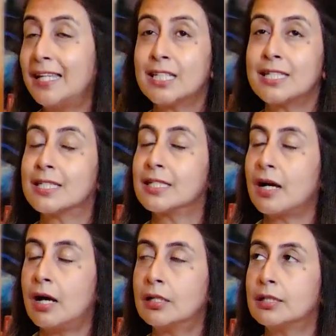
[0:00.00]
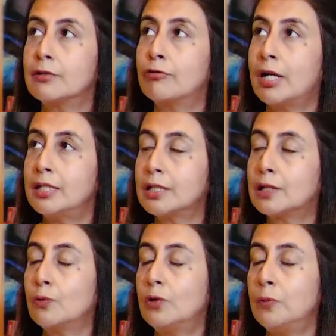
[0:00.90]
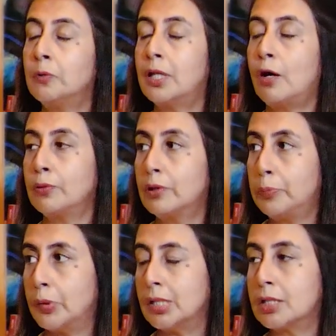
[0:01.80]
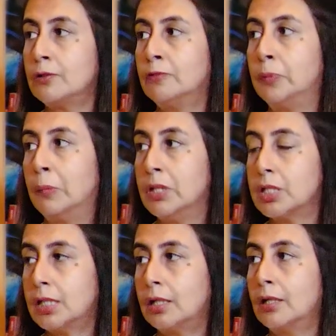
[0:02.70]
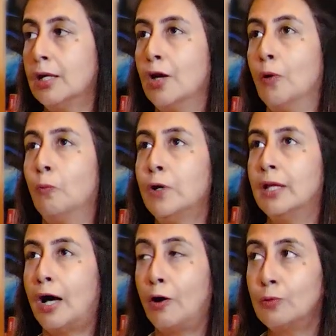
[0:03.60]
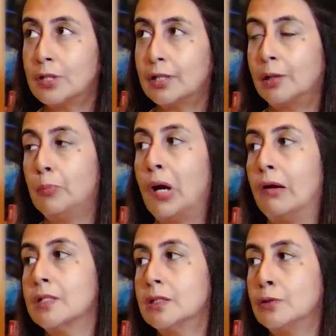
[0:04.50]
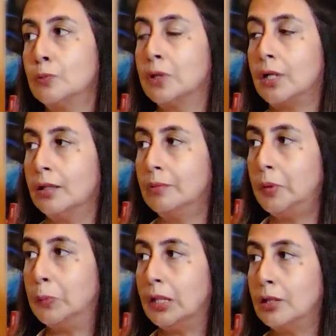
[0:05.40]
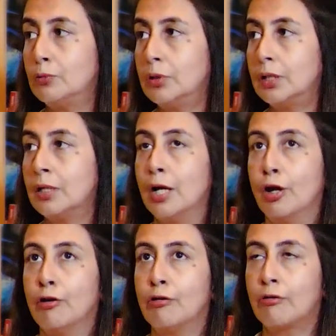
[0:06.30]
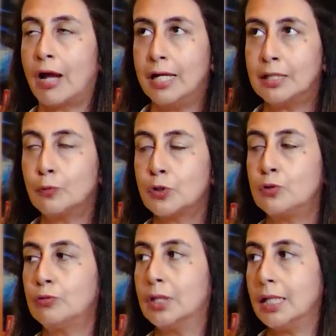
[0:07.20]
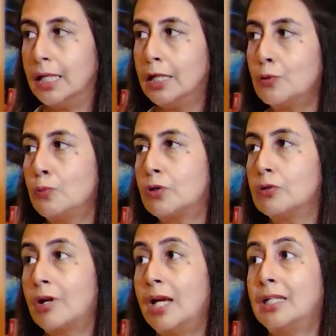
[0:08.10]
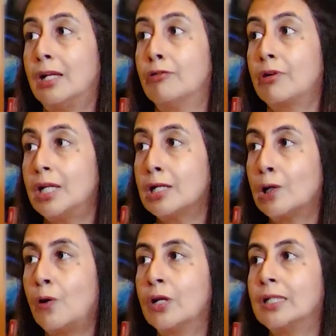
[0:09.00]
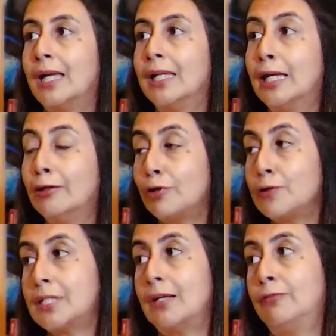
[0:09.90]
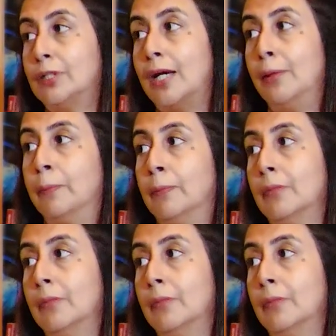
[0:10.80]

then just start writing slowly without the pressure of publishing, without the comparison to what other people are doing. Write what you think you want to write and read a lot and give yourself time.